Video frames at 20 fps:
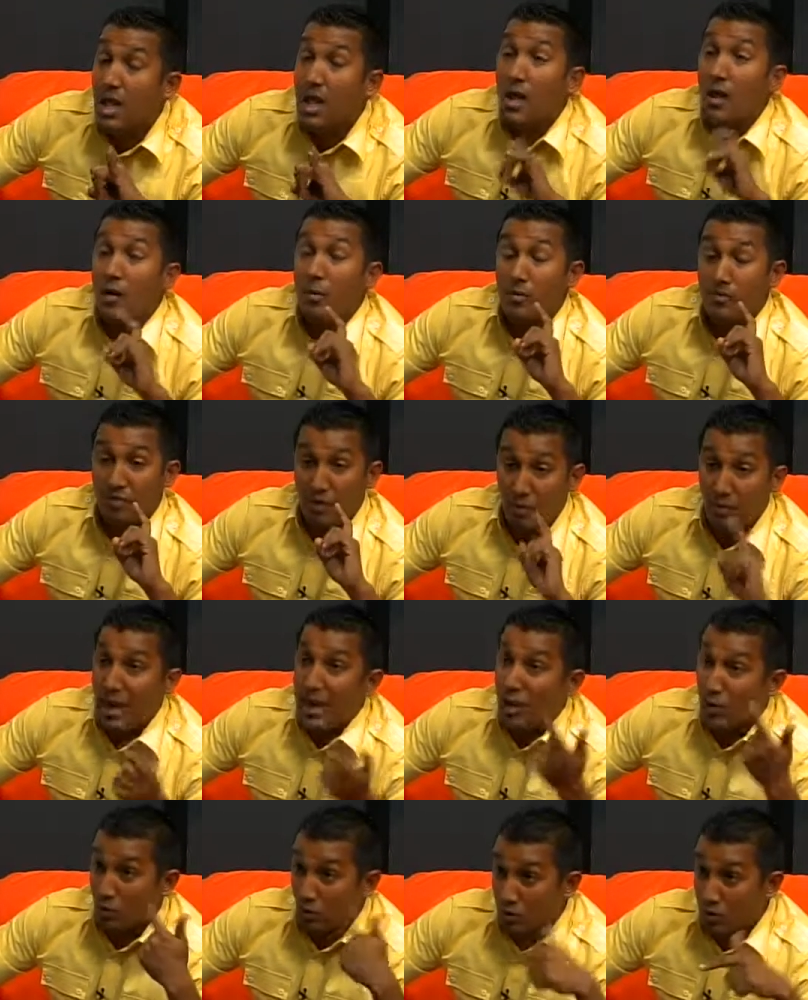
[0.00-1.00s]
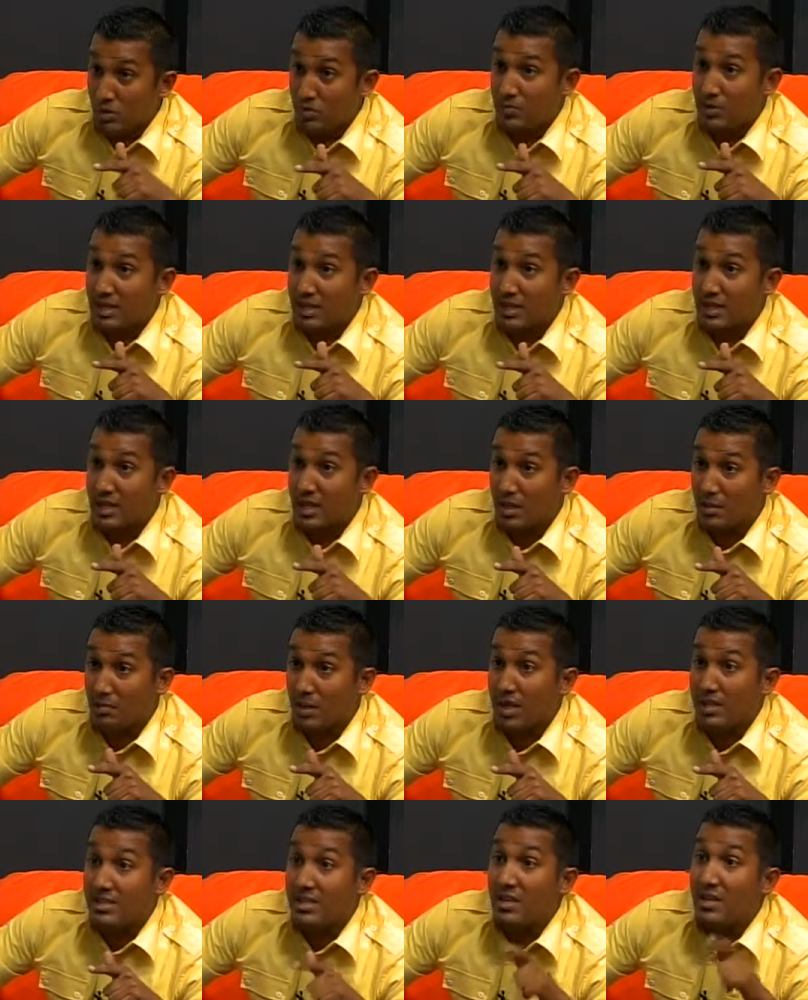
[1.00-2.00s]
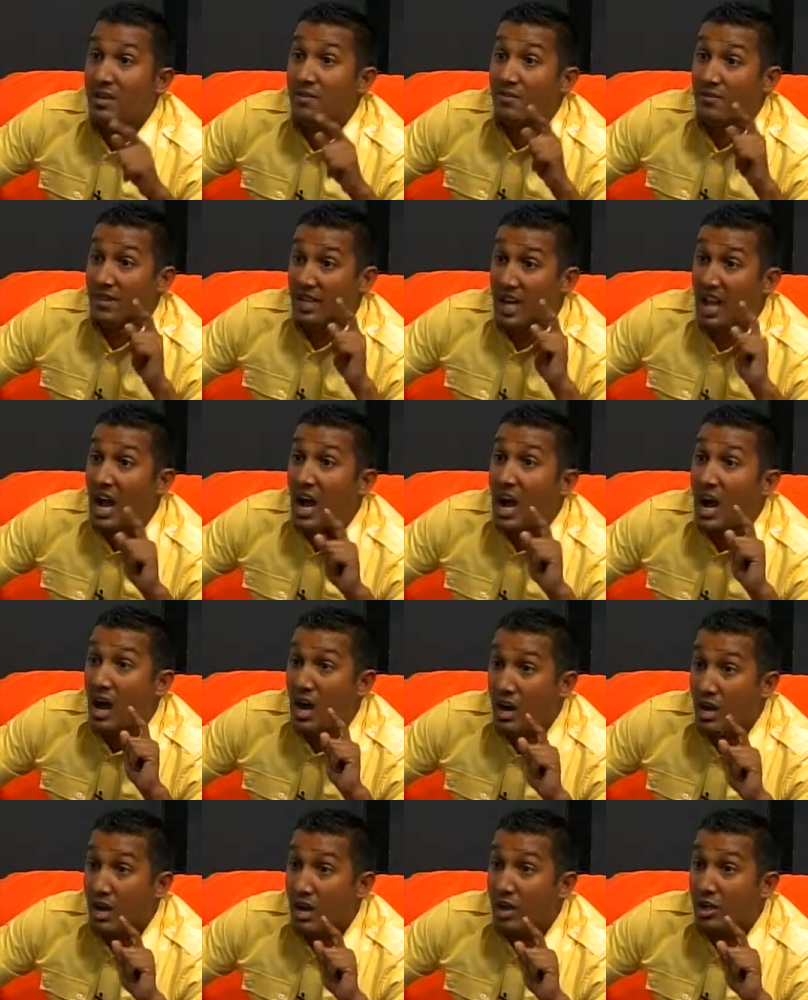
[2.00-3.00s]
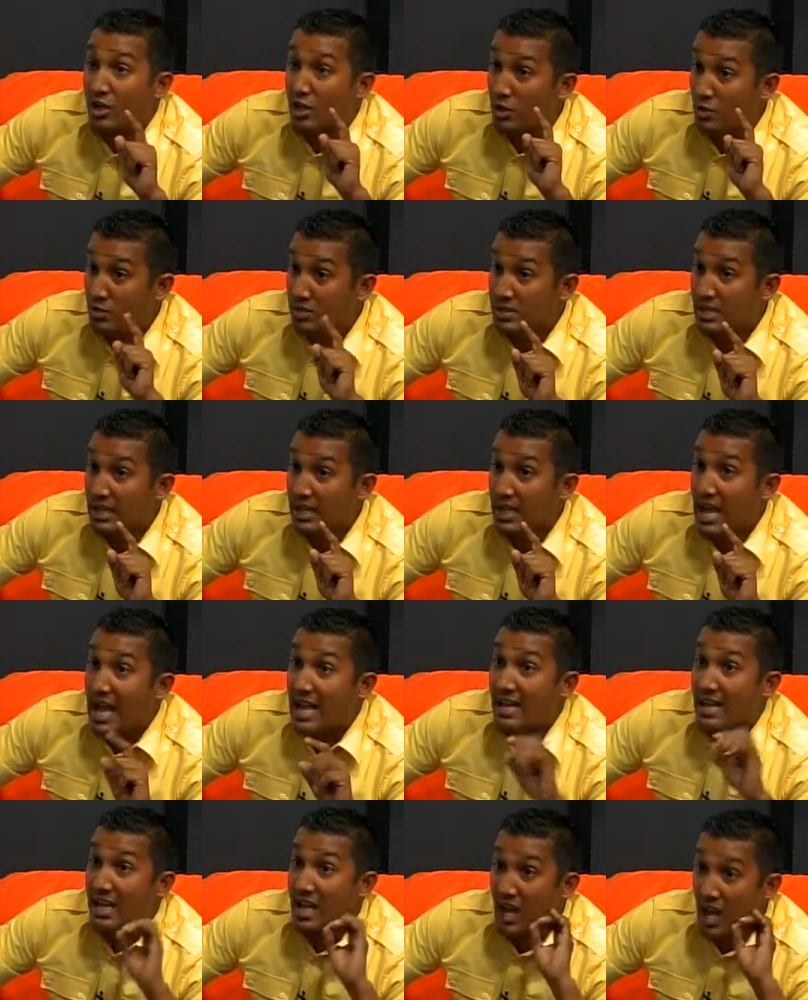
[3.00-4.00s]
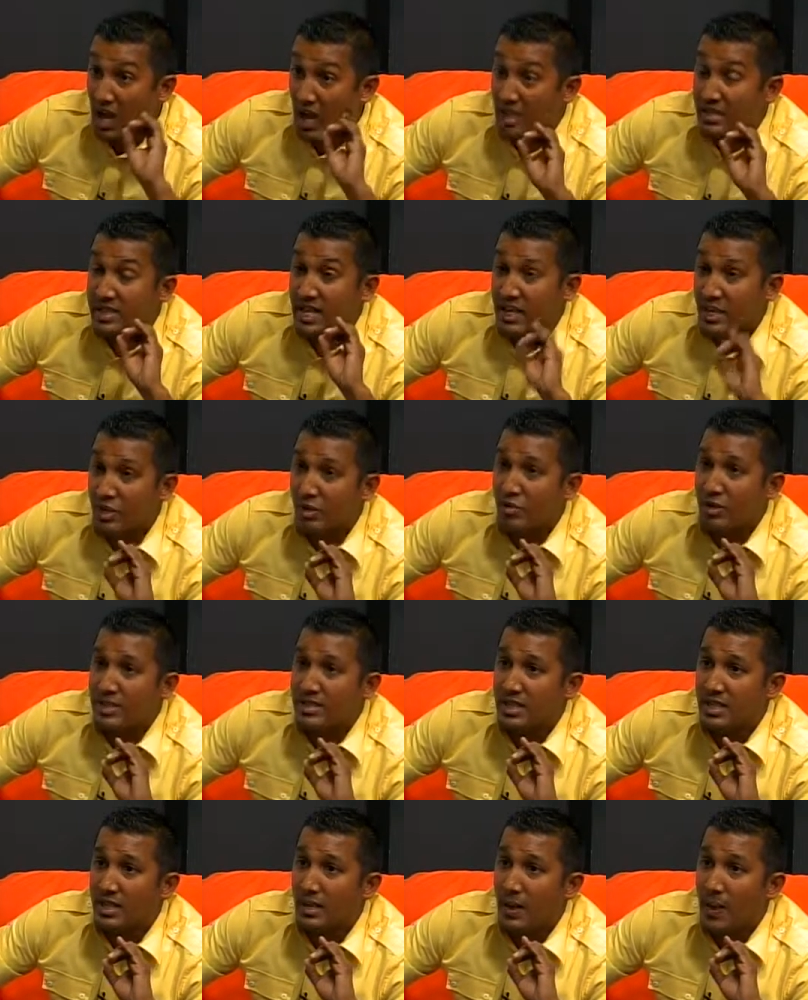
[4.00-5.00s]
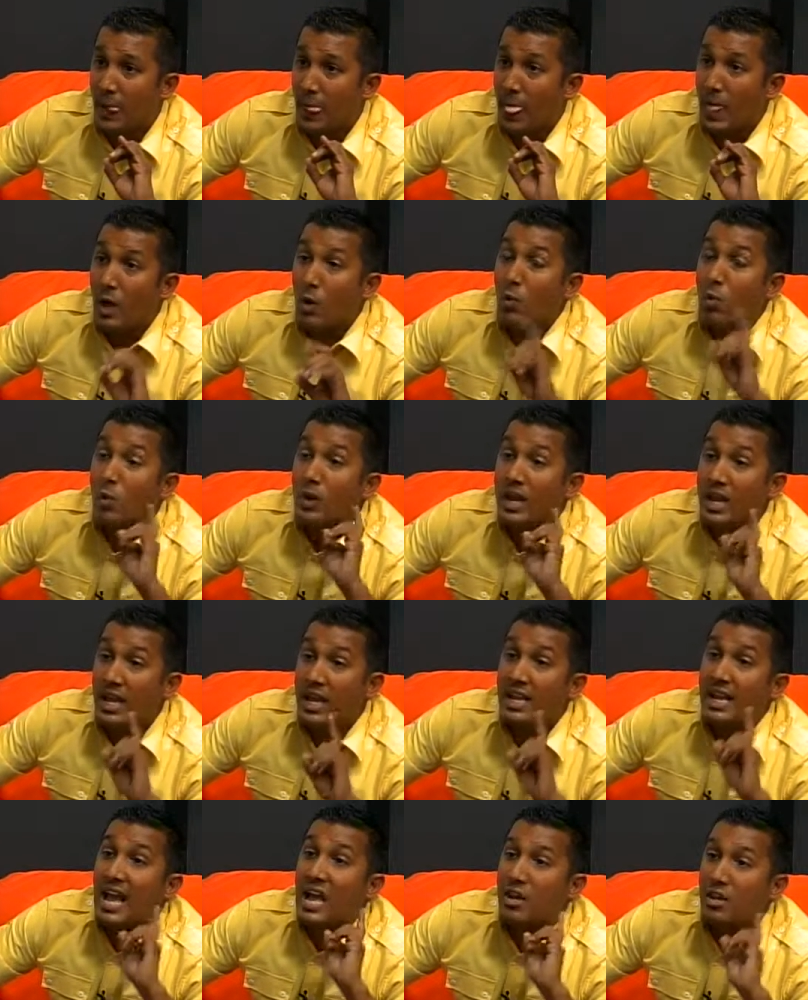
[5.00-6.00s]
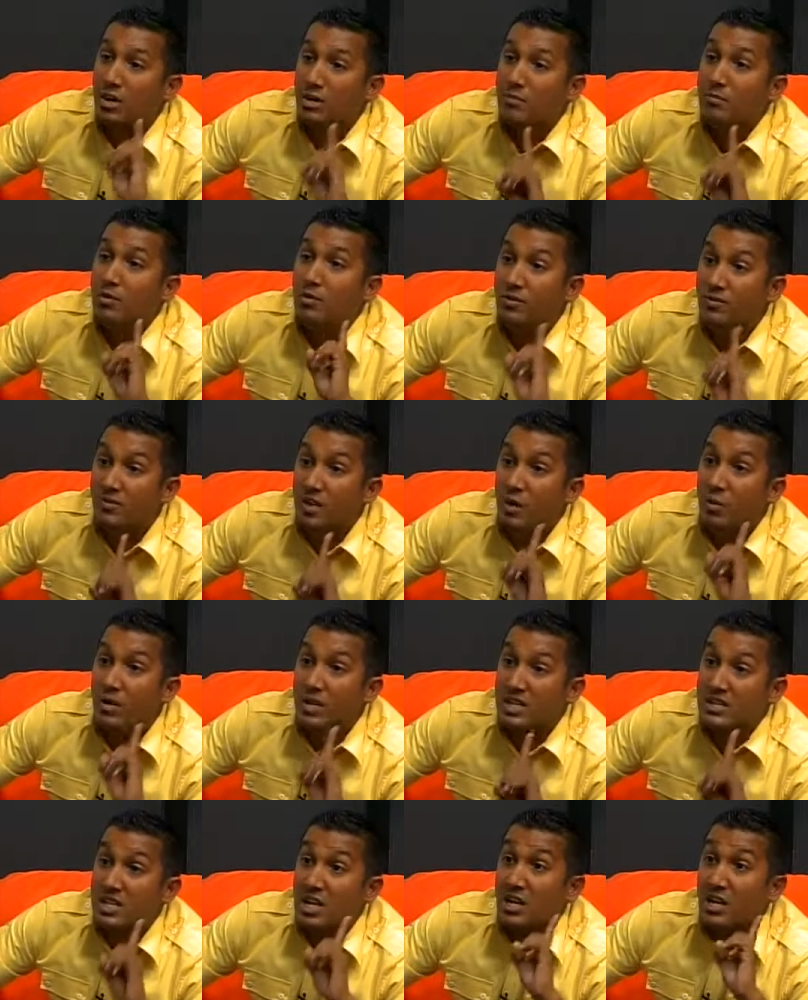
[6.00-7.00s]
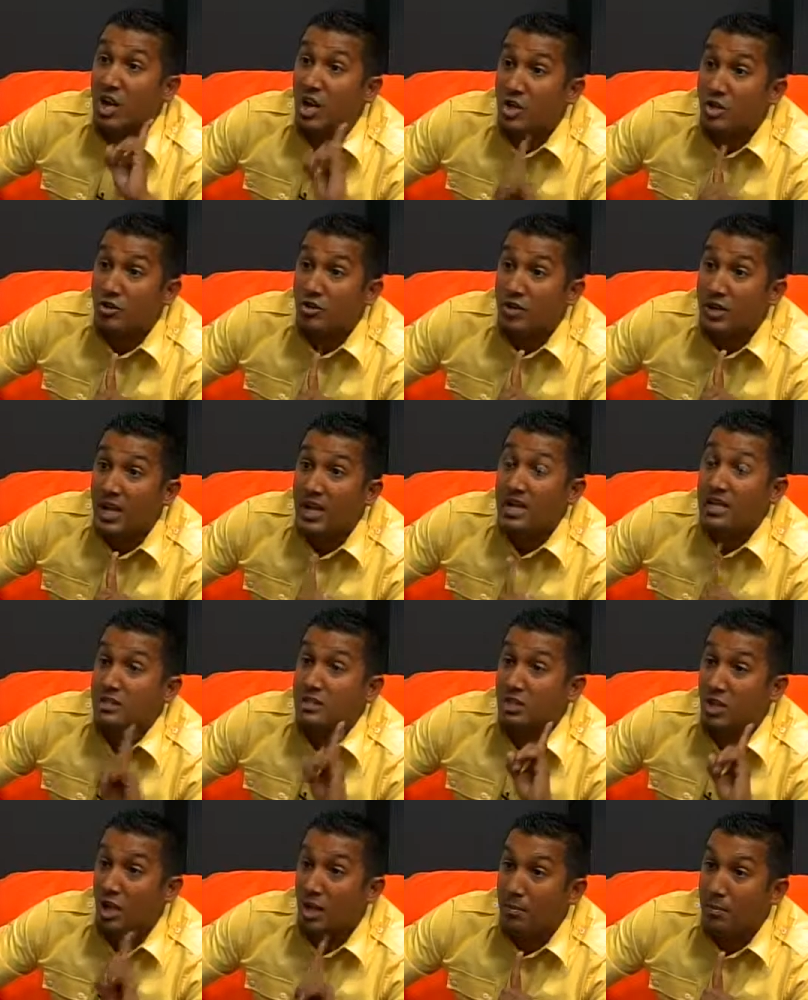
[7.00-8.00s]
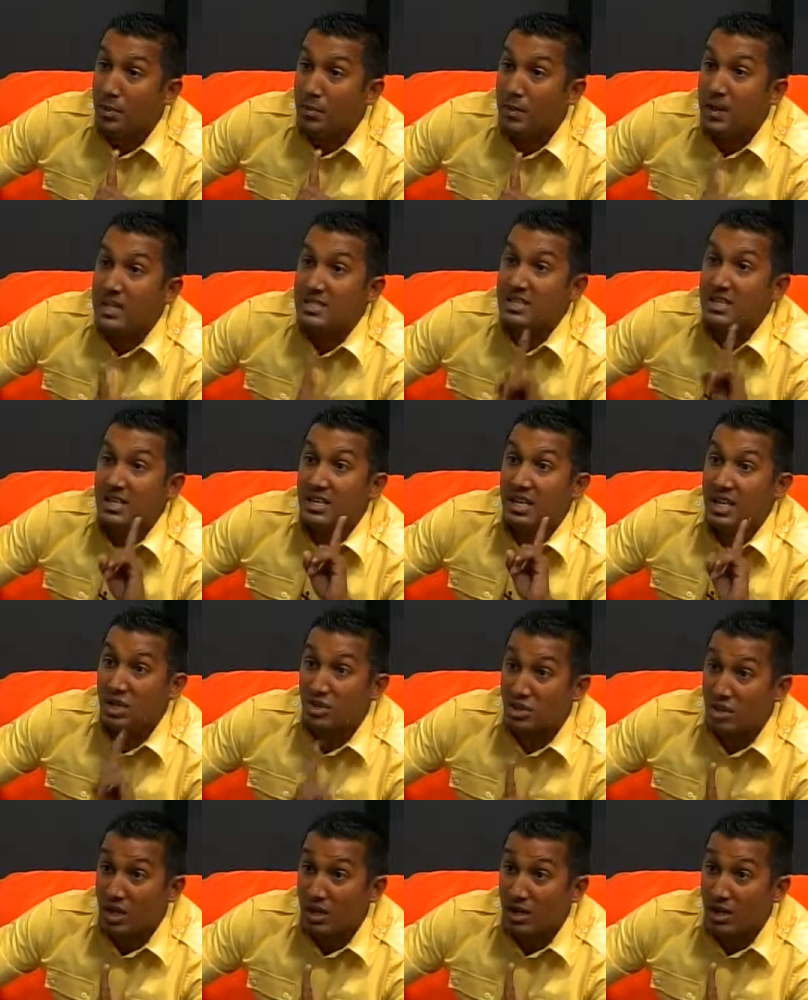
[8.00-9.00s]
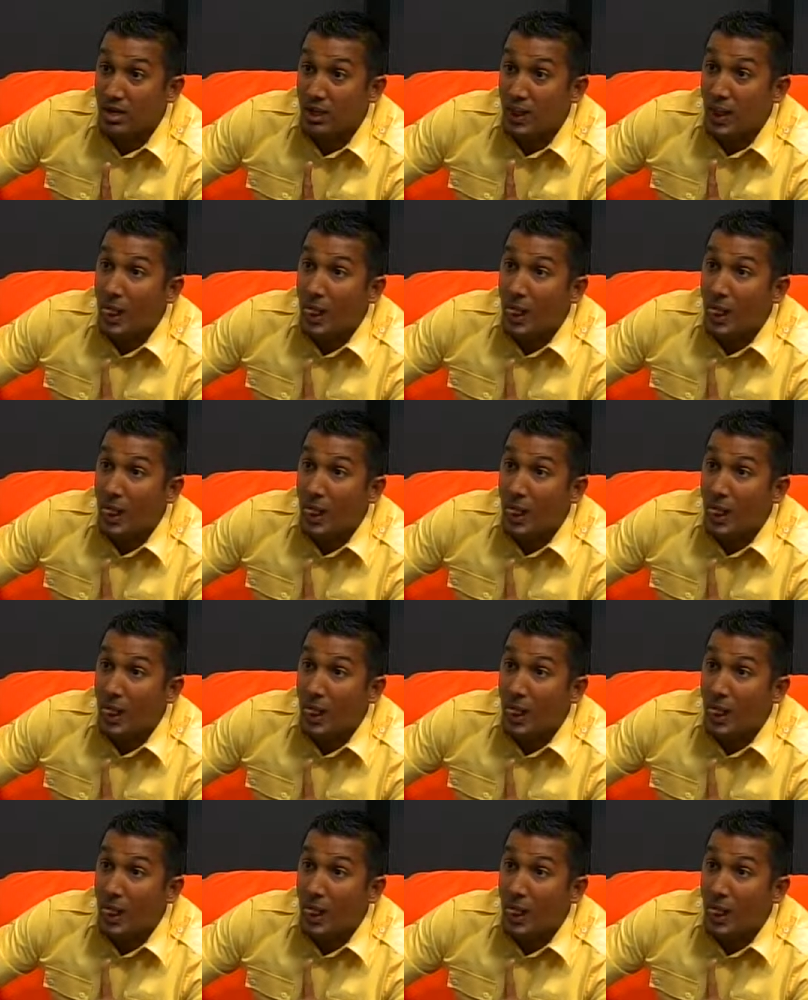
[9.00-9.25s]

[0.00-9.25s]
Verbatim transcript: from my own political party if they are accusing and they are denigrating we cannot move forward as a country and as young people, as a nation,